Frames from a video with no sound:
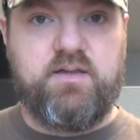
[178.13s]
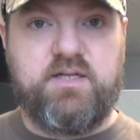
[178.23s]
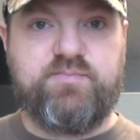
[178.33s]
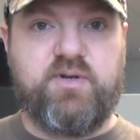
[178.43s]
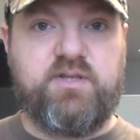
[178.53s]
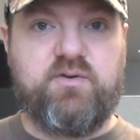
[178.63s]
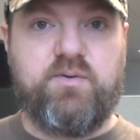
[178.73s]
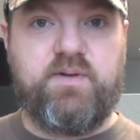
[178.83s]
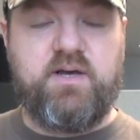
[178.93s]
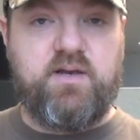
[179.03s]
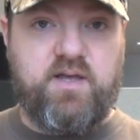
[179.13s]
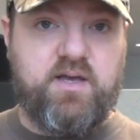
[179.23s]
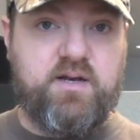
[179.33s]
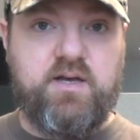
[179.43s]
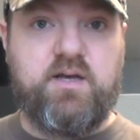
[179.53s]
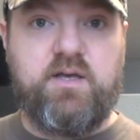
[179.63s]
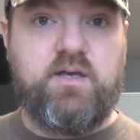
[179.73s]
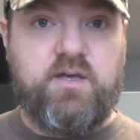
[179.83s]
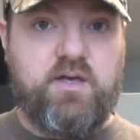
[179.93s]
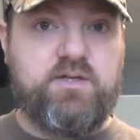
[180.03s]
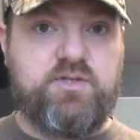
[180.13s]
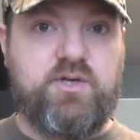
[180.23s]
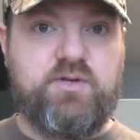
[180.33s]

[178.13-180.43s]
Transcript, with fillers: Let's break the equipment out and uh, show